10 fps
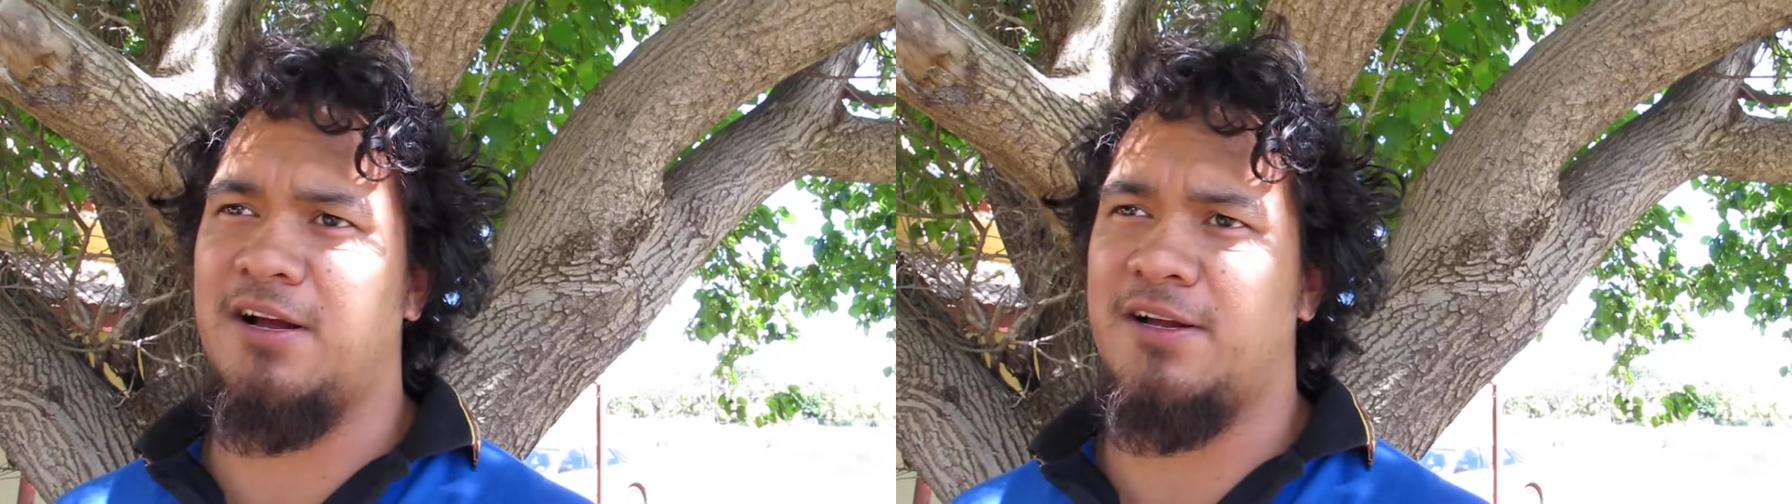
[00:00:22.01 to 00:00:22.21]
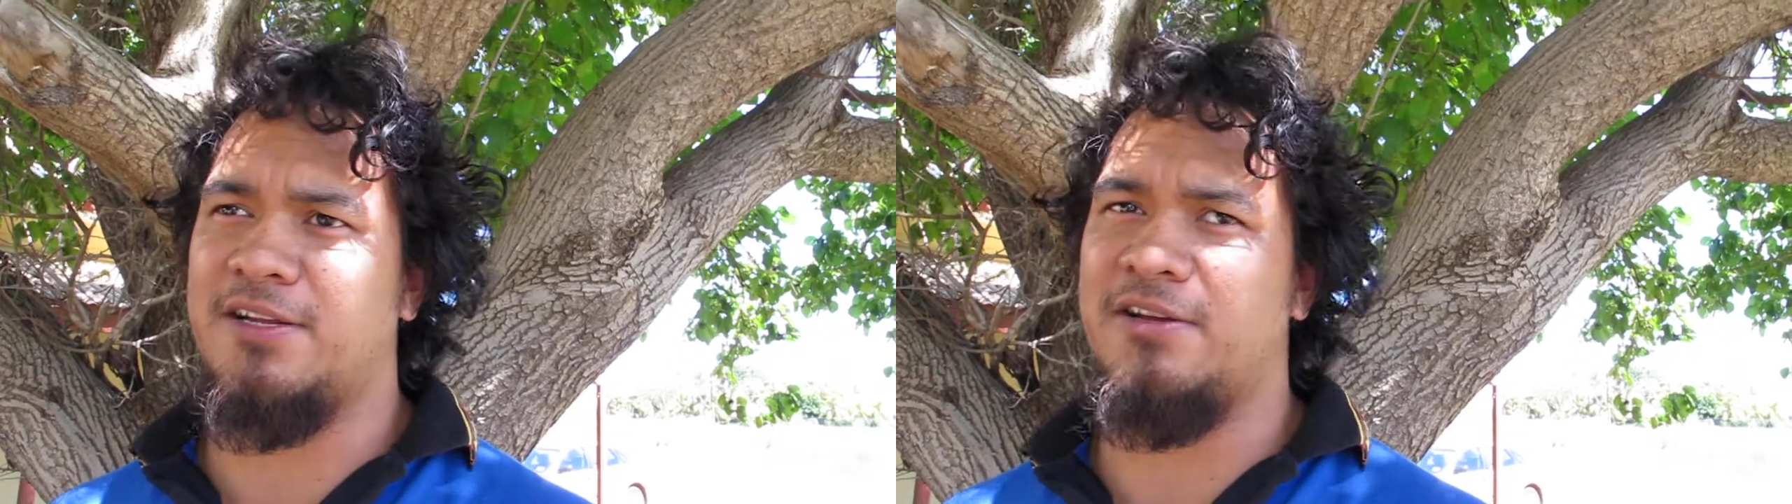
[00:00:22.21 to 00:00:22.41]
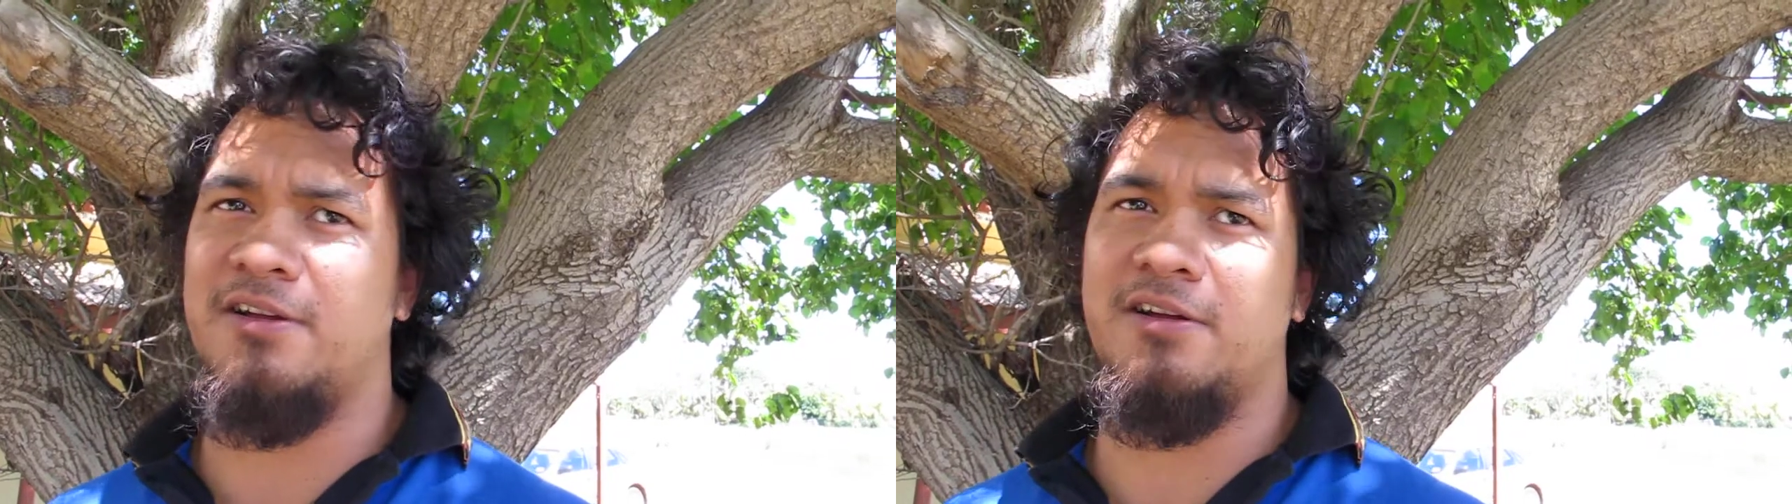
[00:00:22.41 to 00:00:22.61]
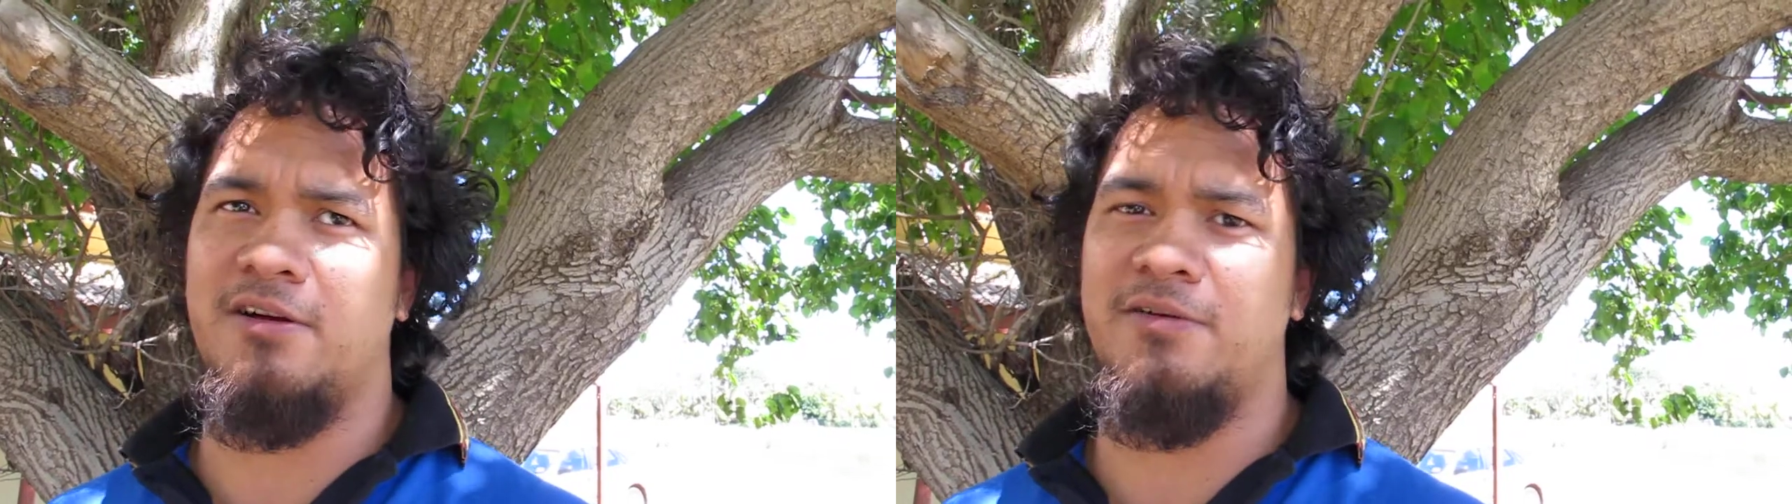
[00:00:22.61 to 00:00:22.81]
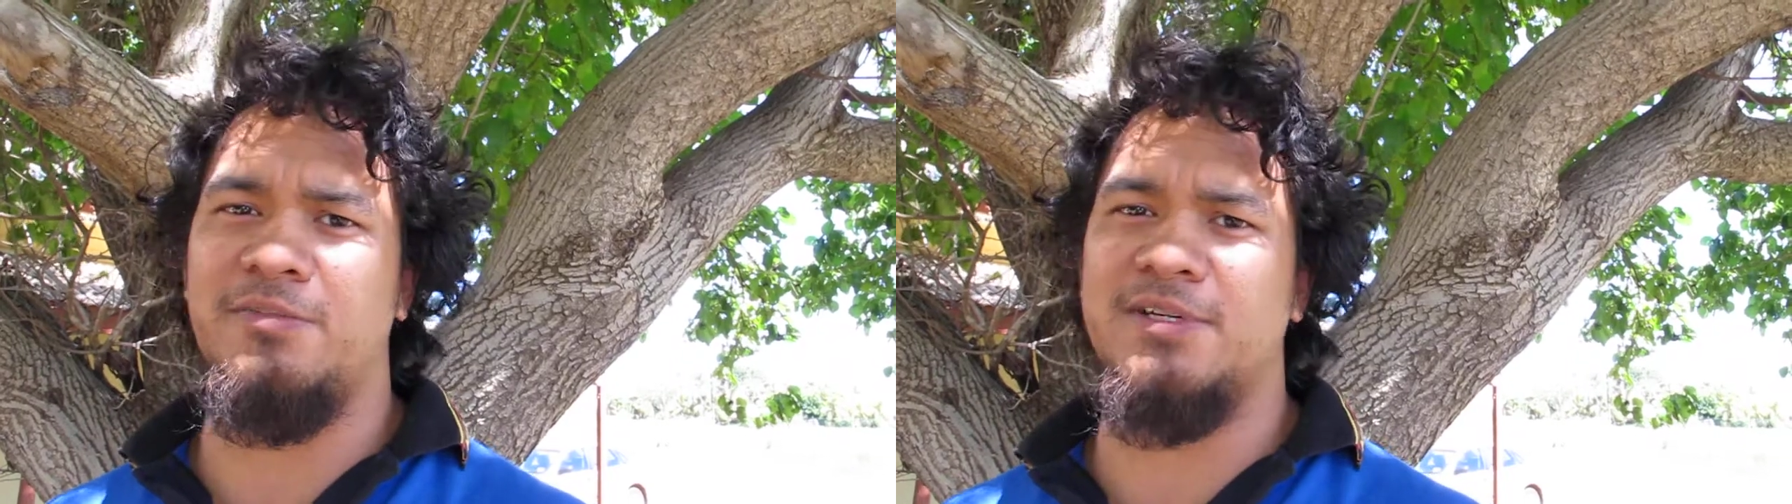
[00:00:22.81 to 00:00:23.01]
cartooning,
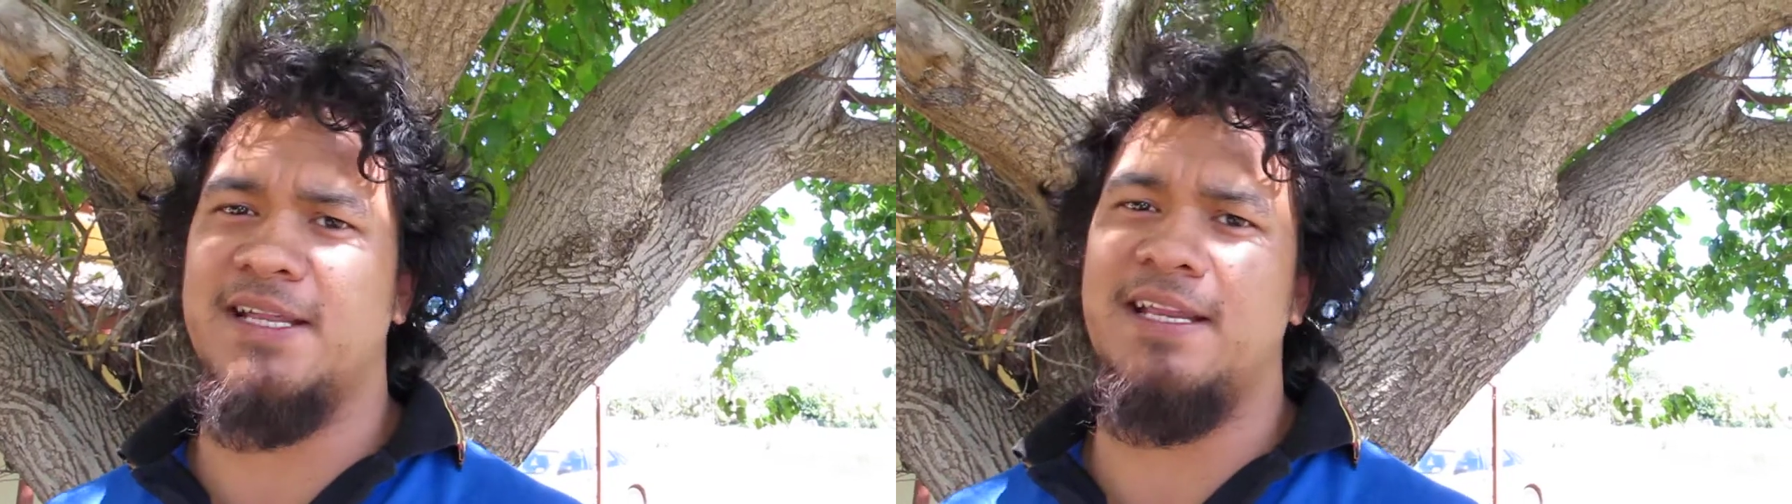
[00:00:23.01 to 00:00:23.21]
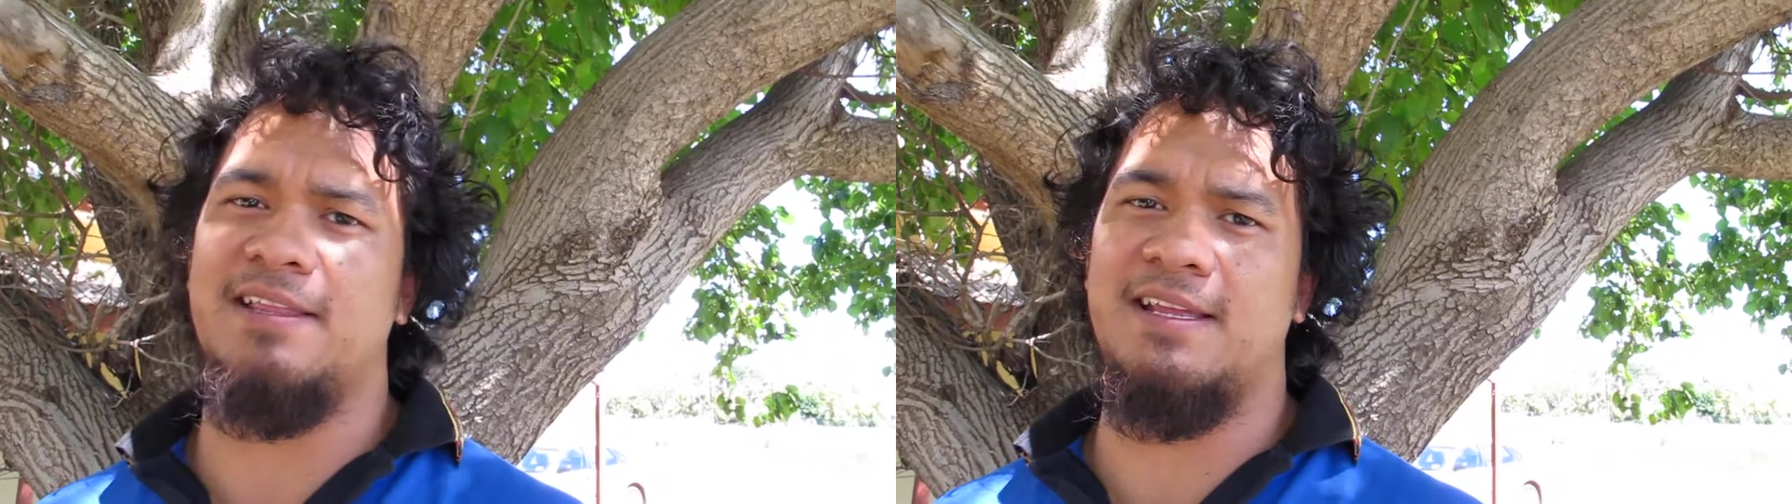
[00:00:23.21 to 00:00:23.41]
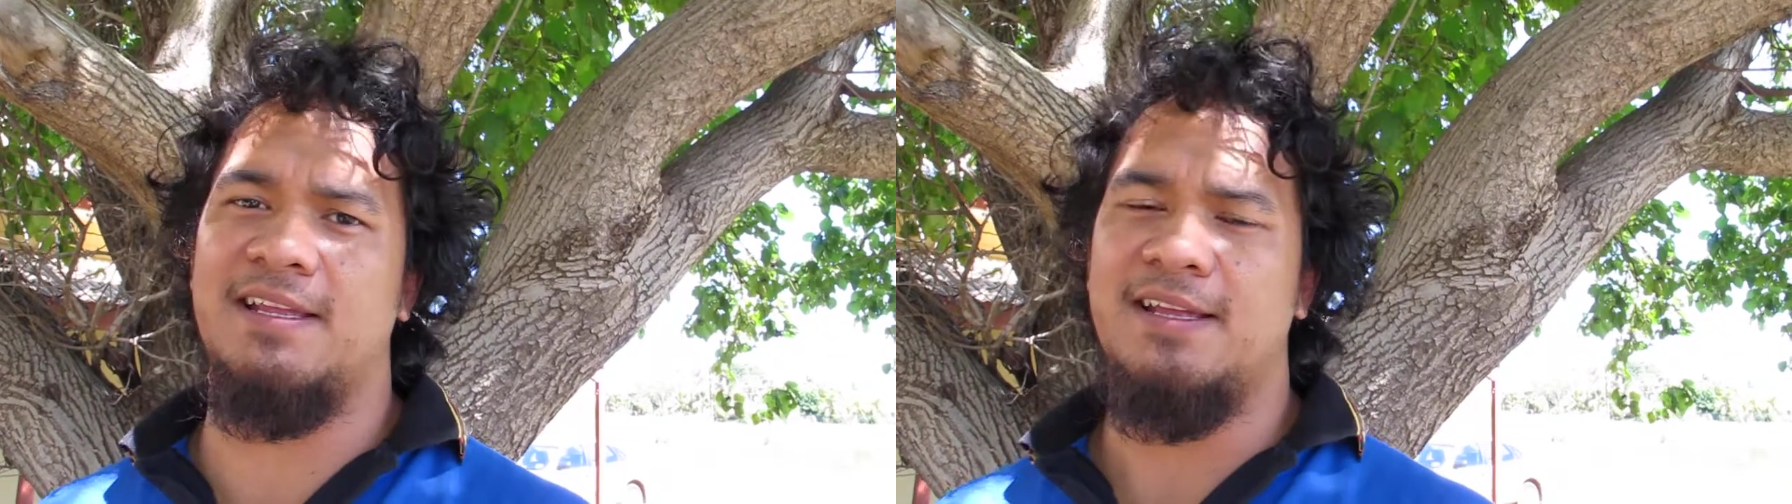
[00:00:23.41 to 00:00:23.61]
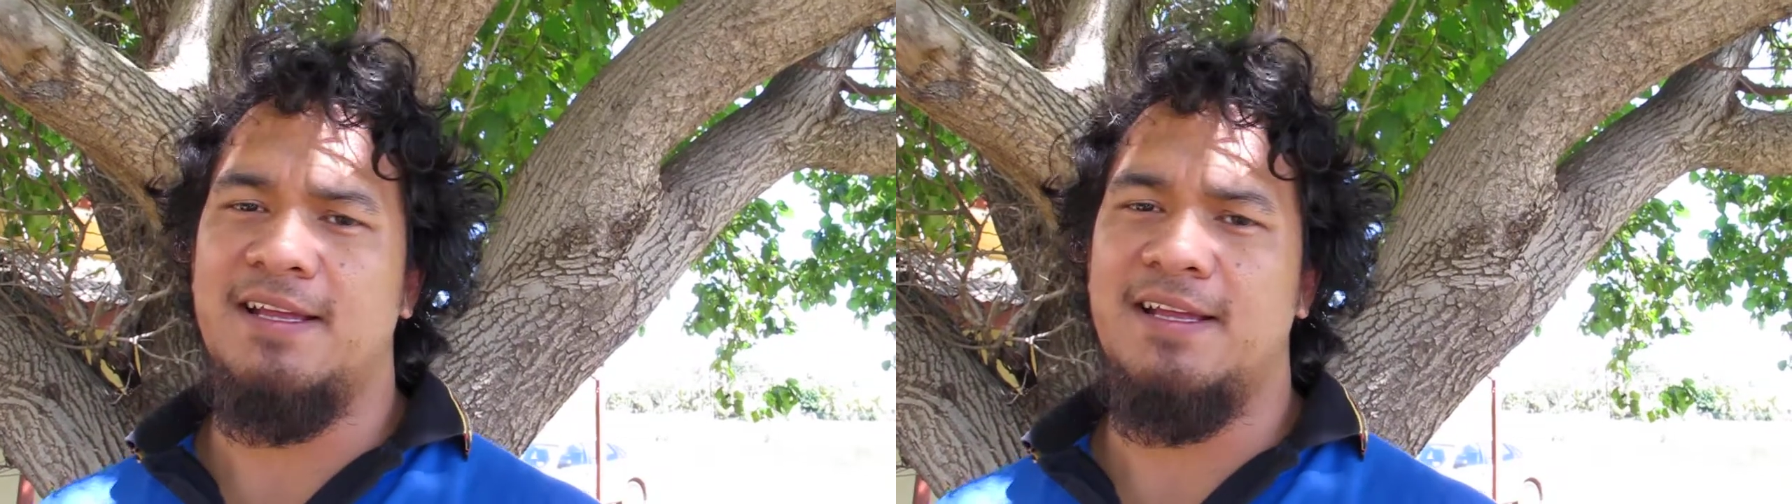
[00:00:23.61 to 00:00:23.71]
comic books, anything.